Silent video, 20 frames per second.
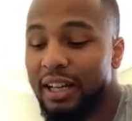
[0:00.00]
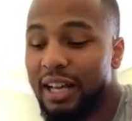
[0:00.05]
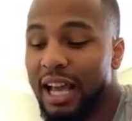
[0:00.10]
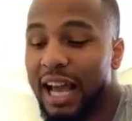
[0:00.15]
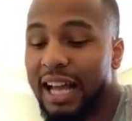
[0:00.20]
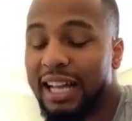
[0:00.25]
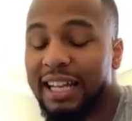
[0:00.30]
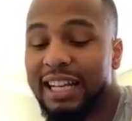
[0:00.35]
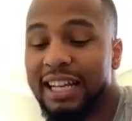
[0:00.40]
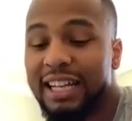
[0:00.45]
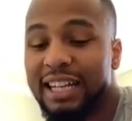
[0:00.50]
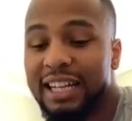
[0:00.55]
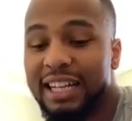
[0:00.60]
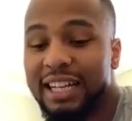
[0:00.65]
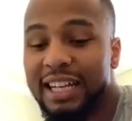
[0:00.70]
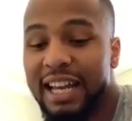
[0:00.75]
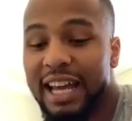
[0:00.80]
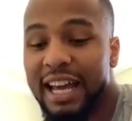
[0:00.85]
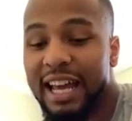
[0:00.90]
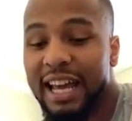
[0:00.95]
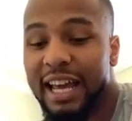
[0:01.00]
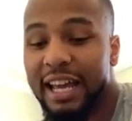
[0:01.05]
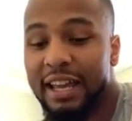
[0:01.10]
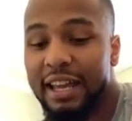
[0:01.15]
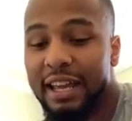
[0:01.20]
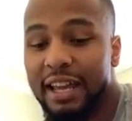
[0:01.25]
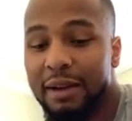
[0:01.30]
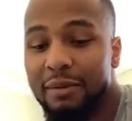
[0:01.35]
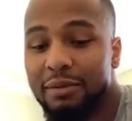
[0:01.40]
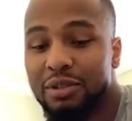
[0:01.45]
at the end of the day,
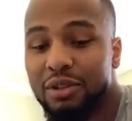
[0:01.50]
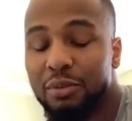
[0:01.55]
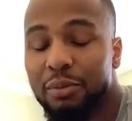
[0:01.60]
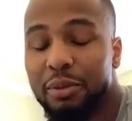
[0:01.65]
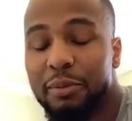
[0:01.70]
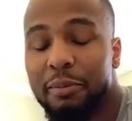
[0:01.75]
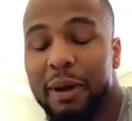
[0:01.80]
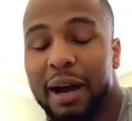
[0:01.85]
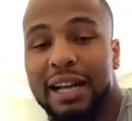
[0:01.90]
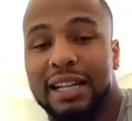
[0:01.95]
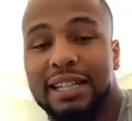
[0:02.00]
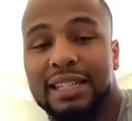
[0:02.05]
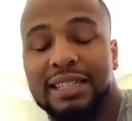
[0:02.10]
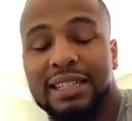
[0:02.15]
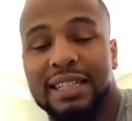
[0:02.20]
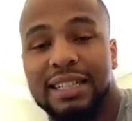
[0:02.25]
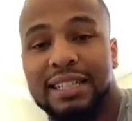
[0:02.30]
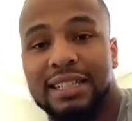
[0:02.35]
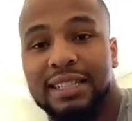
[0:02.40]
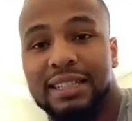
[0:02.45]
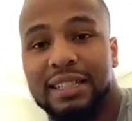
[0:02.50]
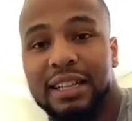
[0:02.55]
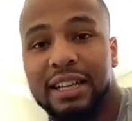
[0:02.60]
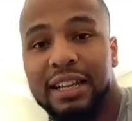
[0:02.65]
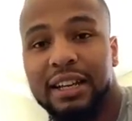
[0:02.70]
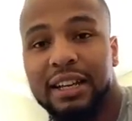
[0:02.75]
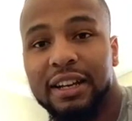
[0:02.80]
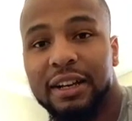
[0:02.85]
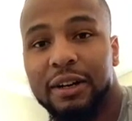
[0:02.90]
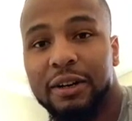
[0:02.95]
it was going to be my decision,
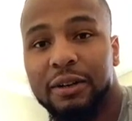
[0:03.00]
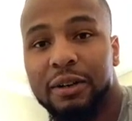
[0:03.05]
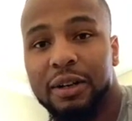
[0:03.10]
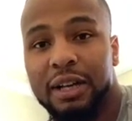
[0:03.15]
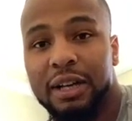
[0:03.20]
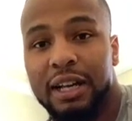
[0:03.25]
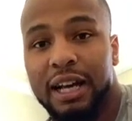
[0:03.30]
you know.